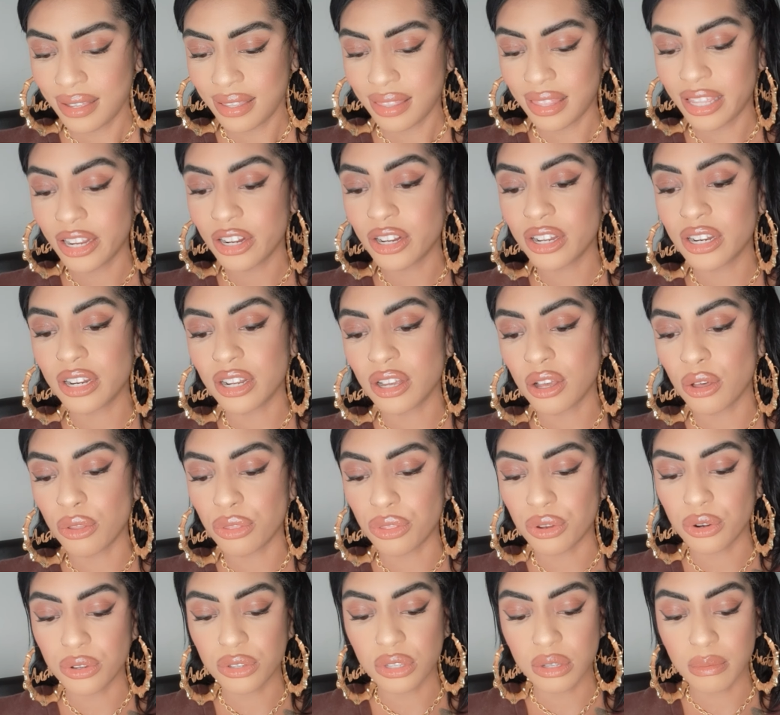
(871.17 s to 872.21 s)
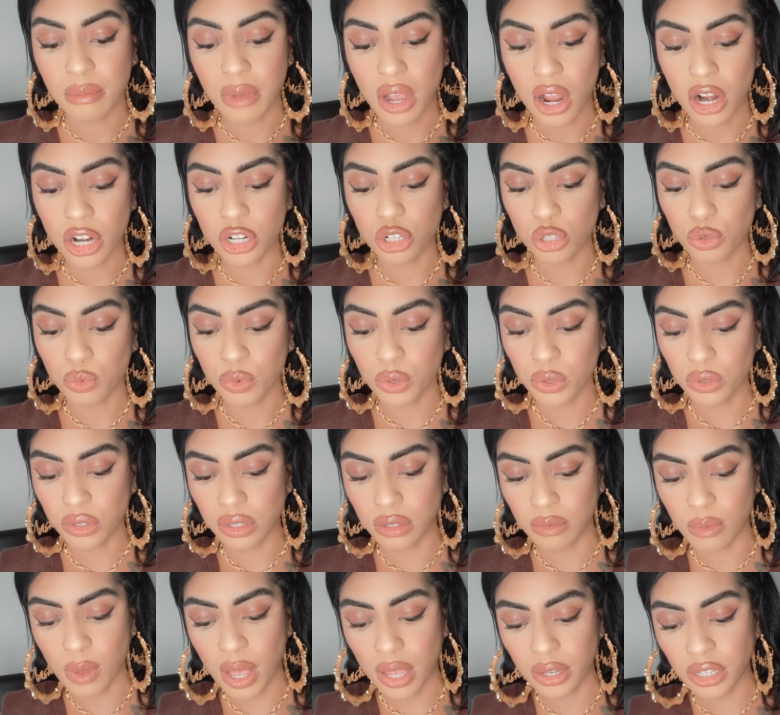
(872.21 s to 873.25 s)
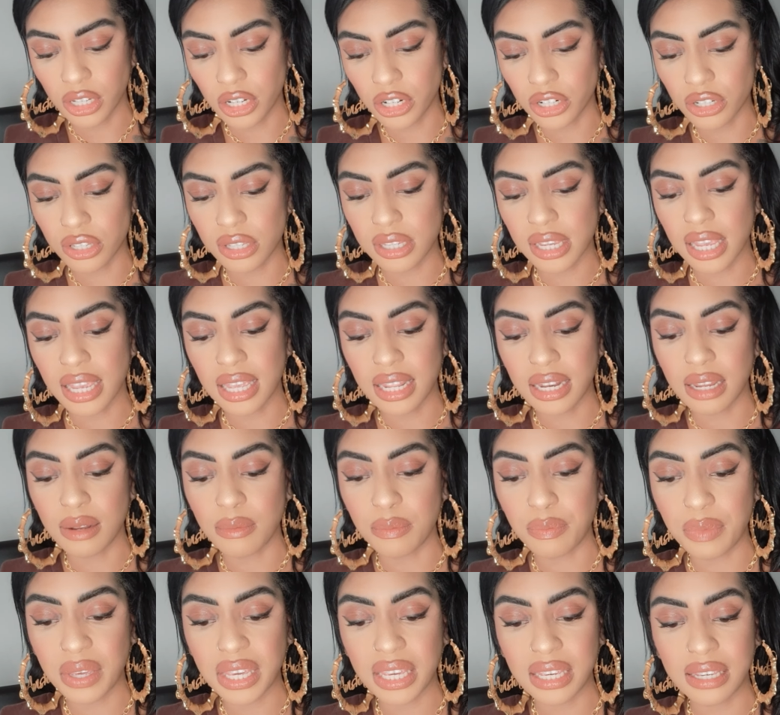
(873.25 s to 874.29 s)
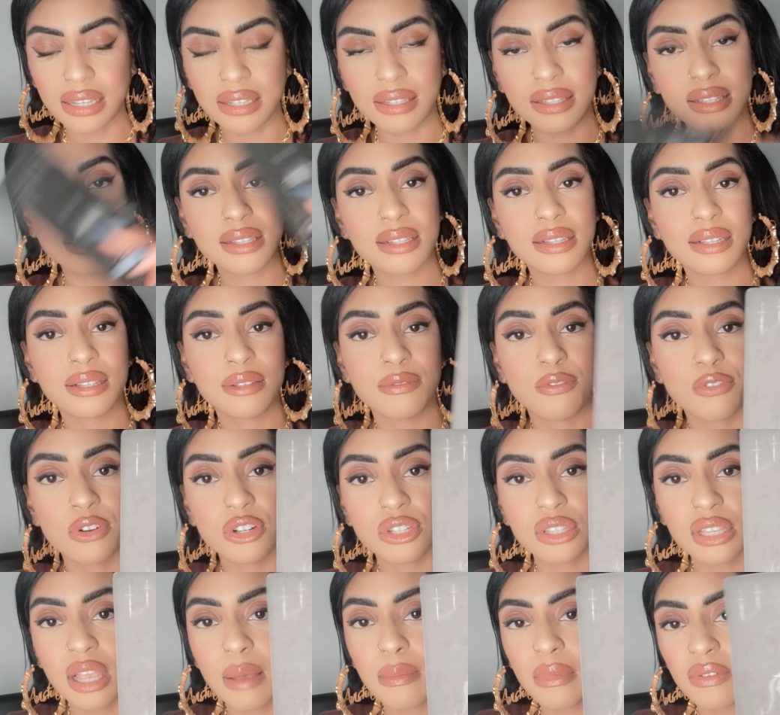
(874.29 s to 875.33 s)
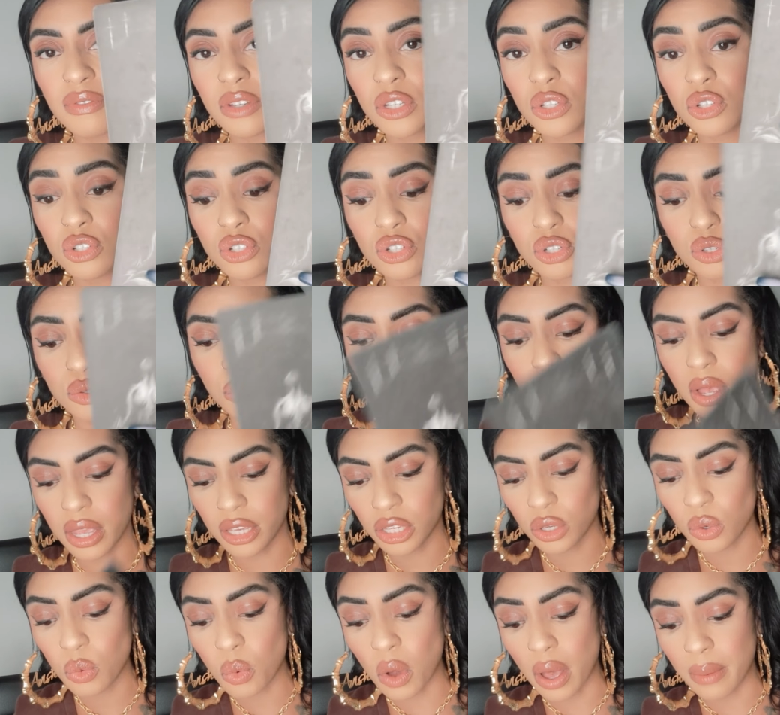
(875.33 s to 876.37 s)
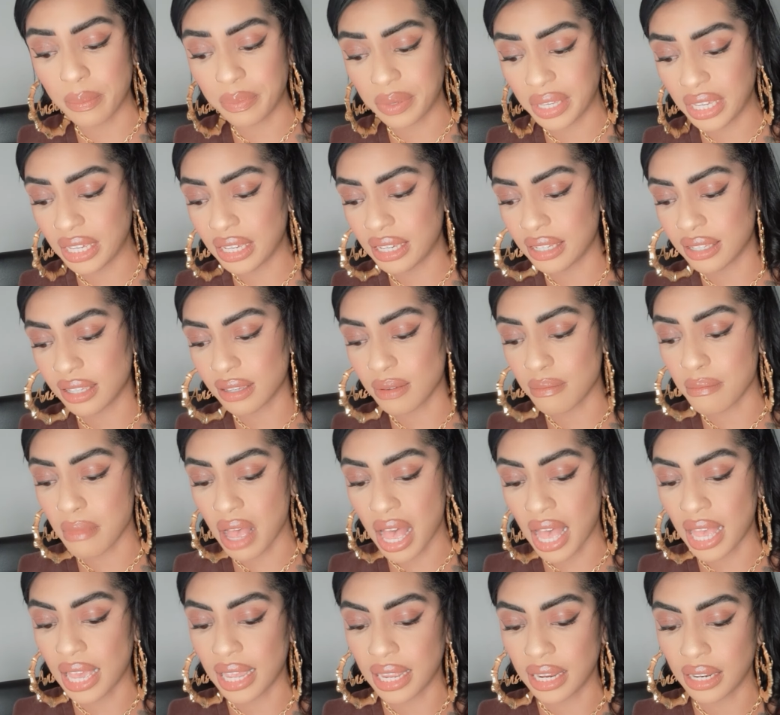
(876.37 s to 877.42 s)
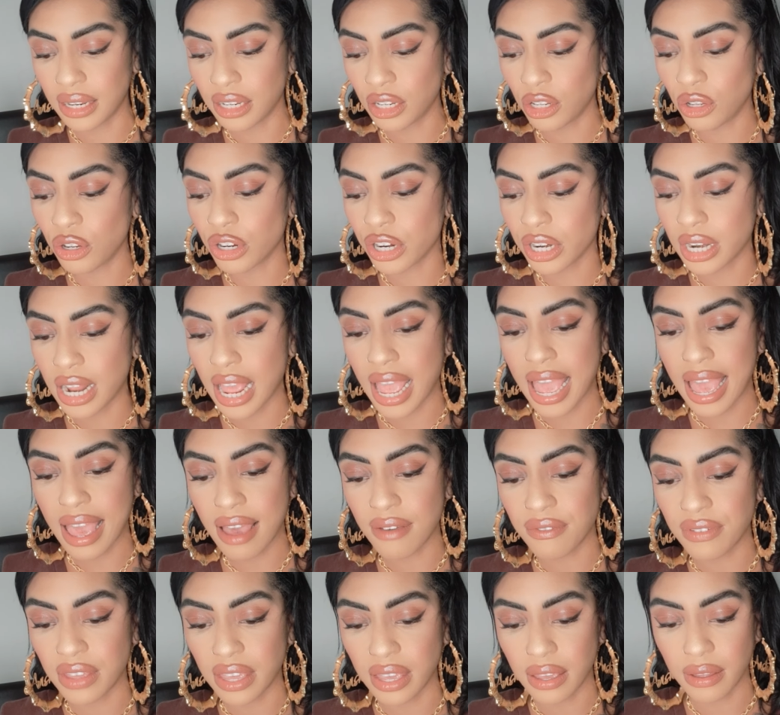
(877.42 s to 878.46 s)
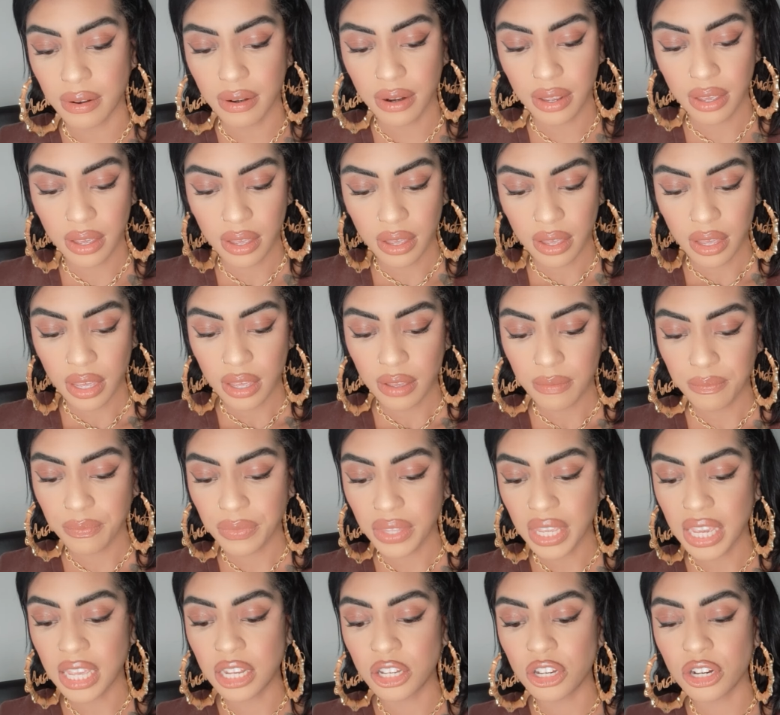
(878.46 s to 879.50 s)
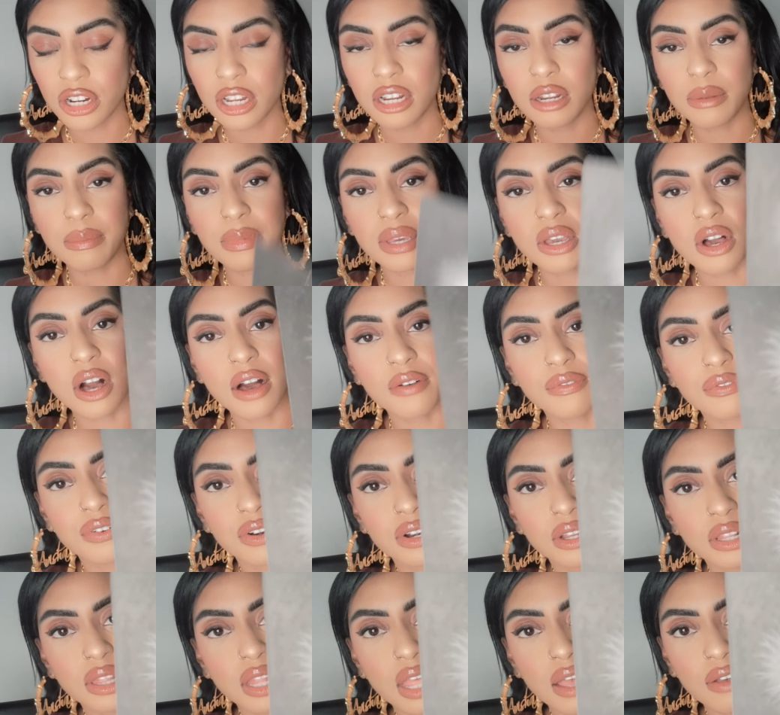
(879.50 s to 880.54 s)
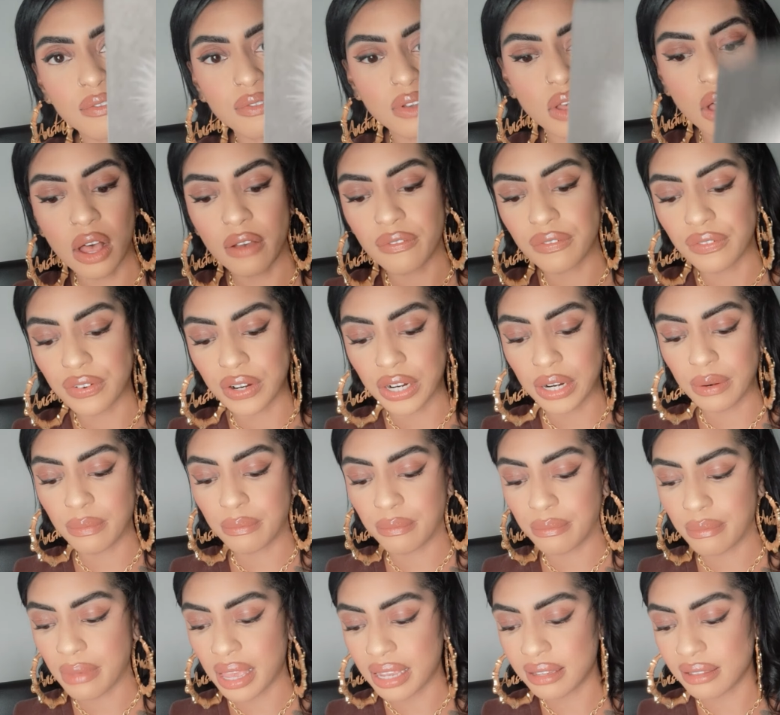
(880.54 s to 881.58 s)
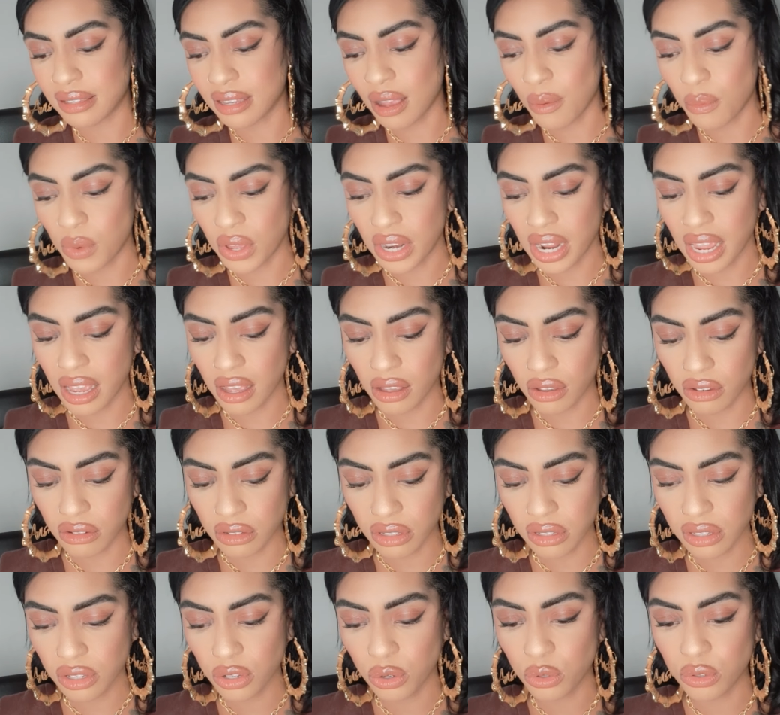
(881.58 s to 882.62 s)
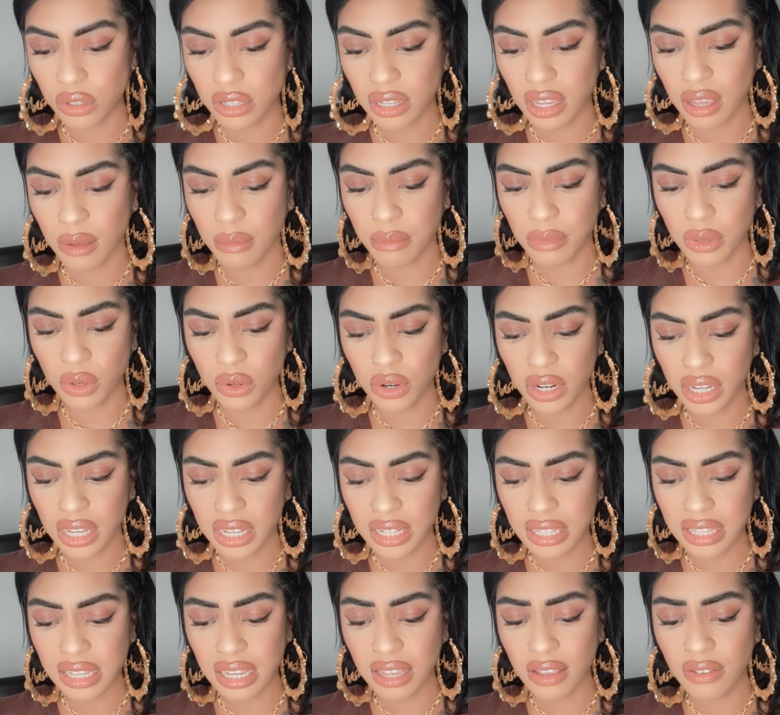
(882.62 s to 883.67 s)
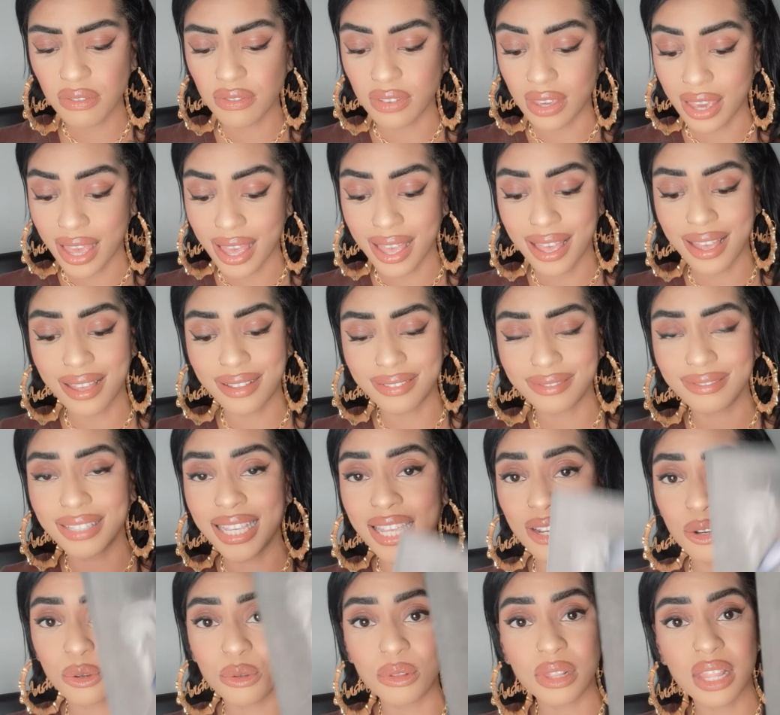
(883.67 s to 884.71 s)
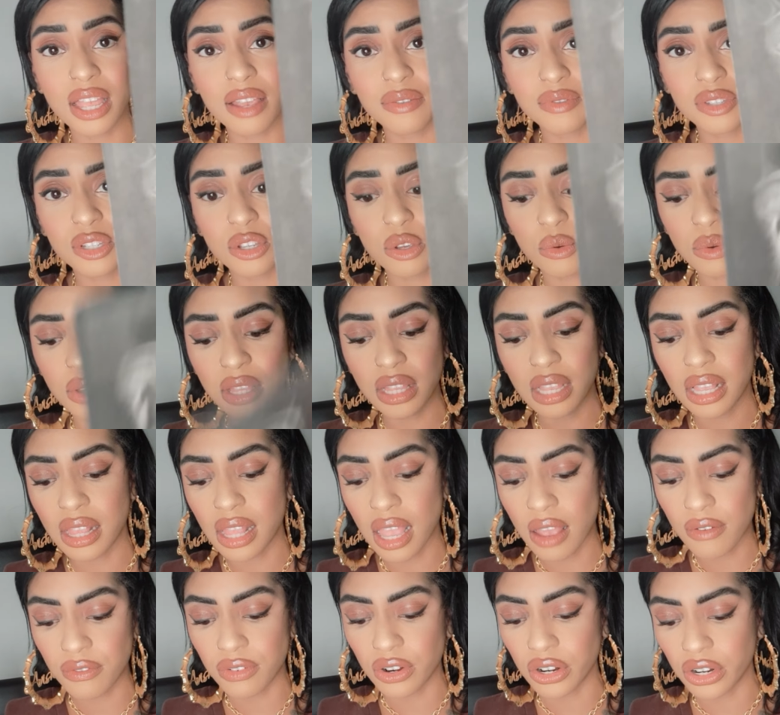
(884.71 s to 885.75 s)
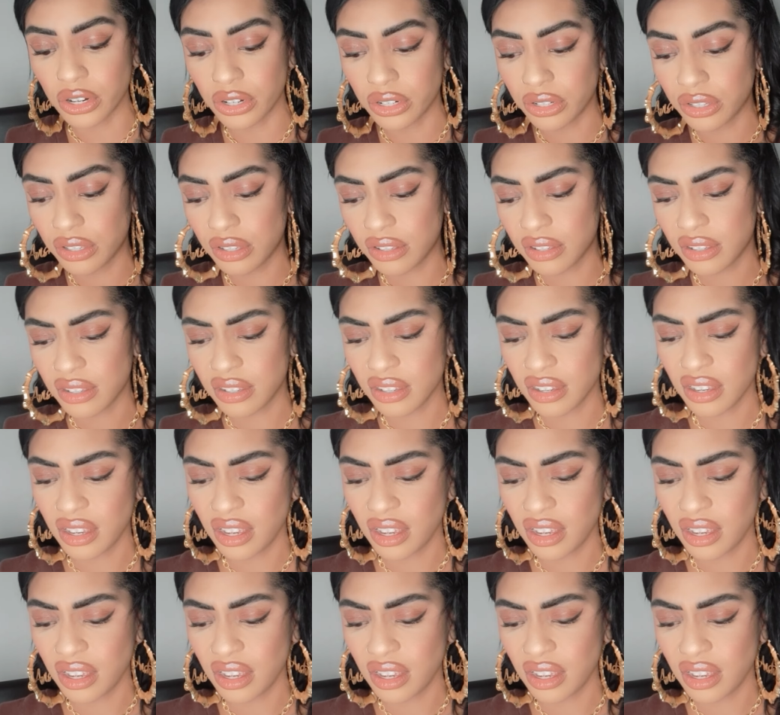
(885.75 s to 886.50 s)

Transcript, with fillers: they're going to go through some harsh wounds while you're sitting in peace. For some of you, you just want, you want peace of mind. You're going to have it and you're going to be offered a love offer by someone else who's communicative, yeah, and who loves you with the lovers